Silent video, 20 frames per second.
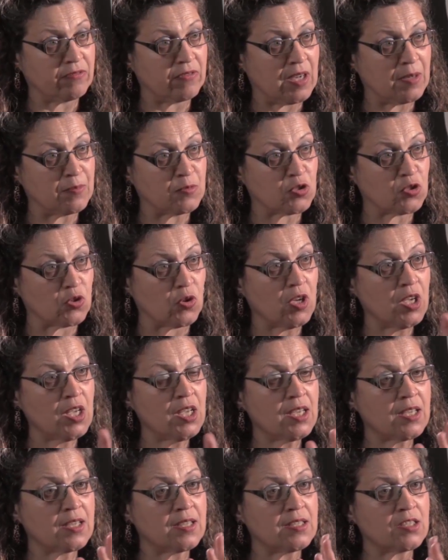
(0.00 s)
farm, so
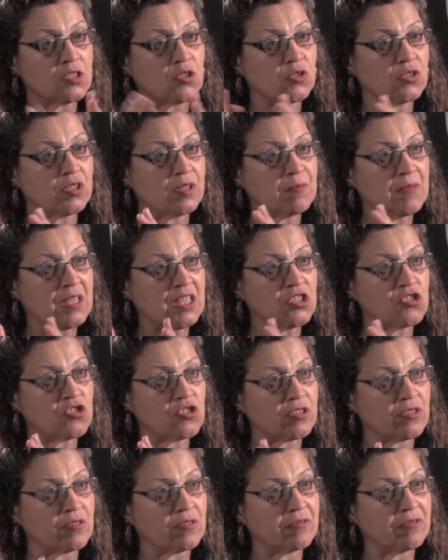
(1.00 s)
he's got the
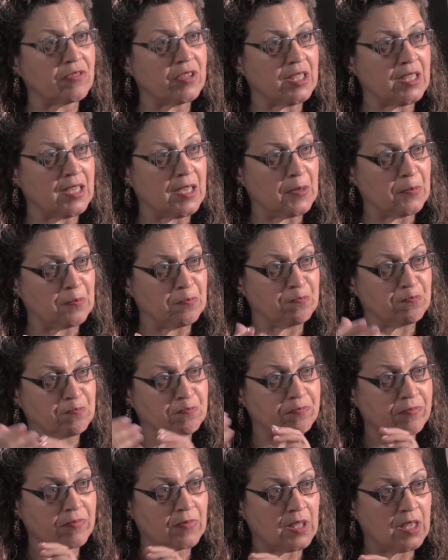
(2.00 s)
mixture of the um,
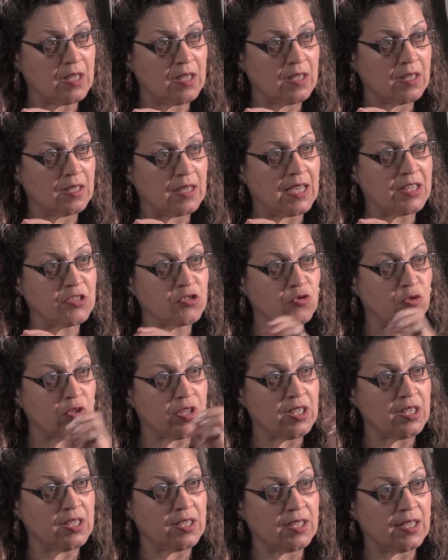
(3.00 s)

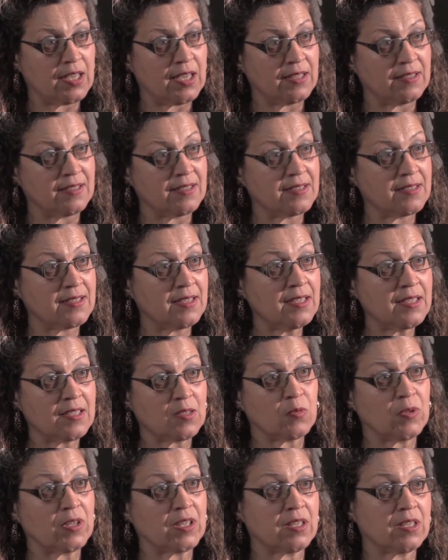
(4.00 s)
country and the city.
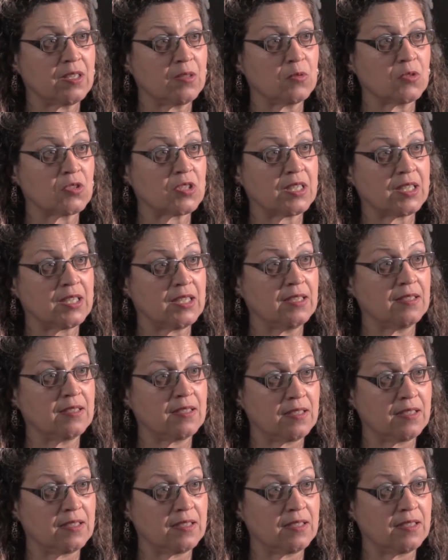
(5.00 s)
When he was a kid,